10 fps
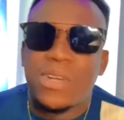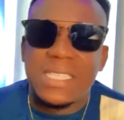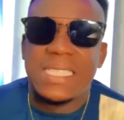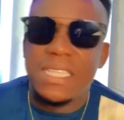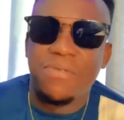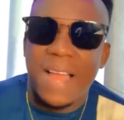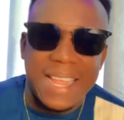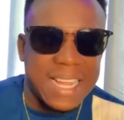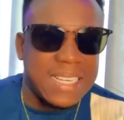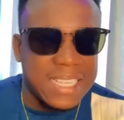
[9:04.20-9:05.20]
positive. I
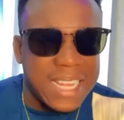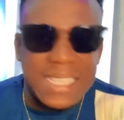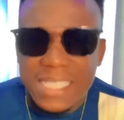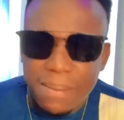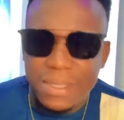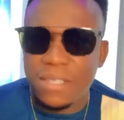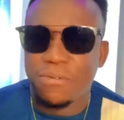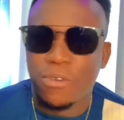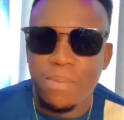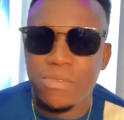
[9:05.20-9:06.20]
can get something
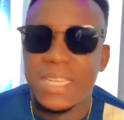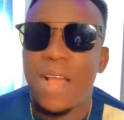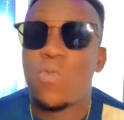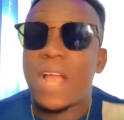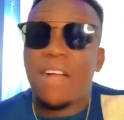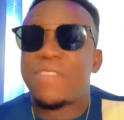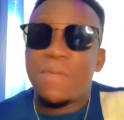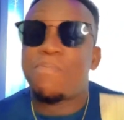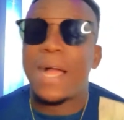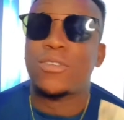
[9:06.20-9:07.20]
from that will have
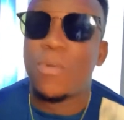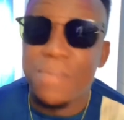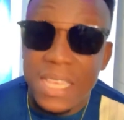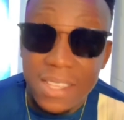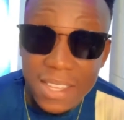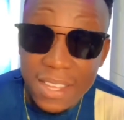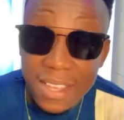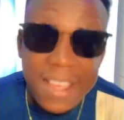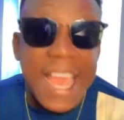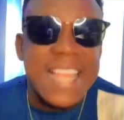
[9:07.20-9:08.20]
impact on me.
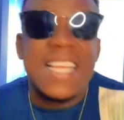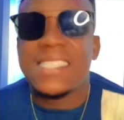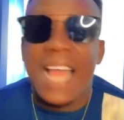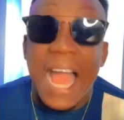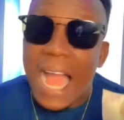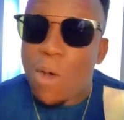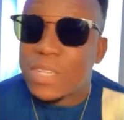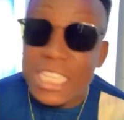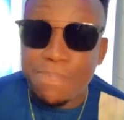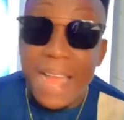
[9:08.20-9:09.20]
And yes, I will
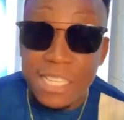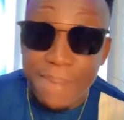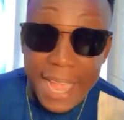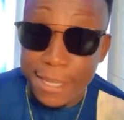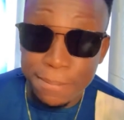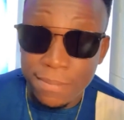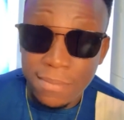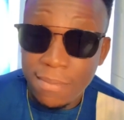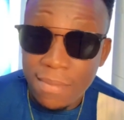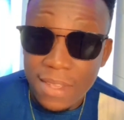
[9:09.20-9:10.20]
just pass by.
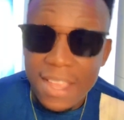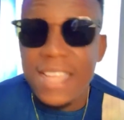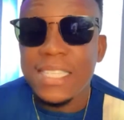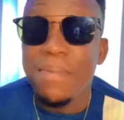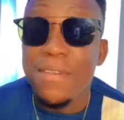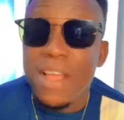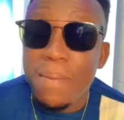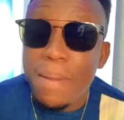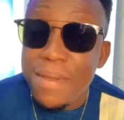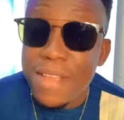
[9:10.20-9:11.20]
It mean you have
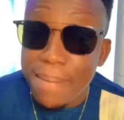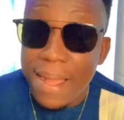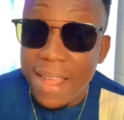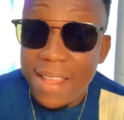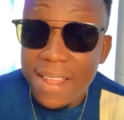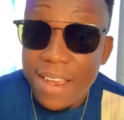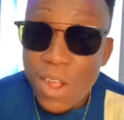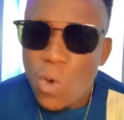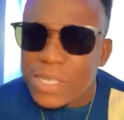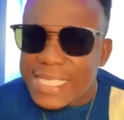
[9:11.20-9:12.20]
my mini aba.
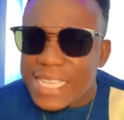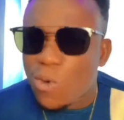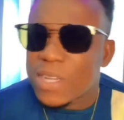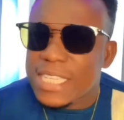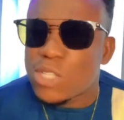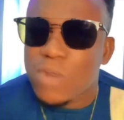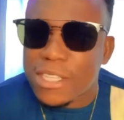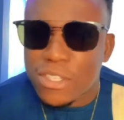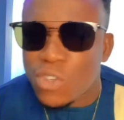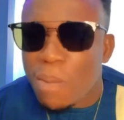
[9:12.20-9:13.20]
Utie kwasi
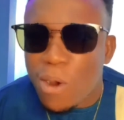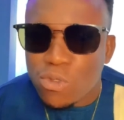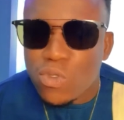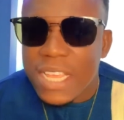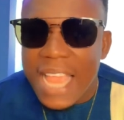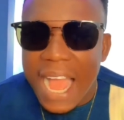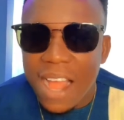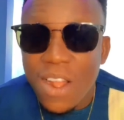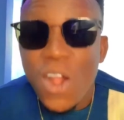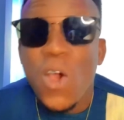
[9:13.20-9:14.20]
swat in numa or 2 year.
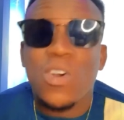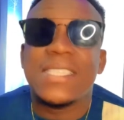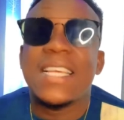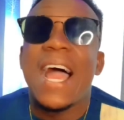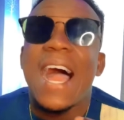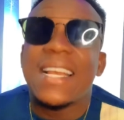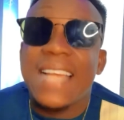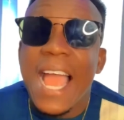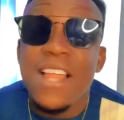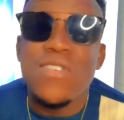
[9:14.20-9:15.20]
Or say had
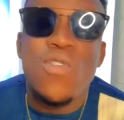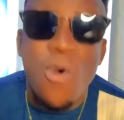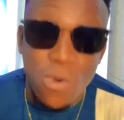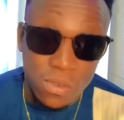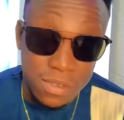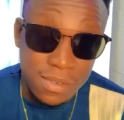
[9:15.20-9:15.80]
I known.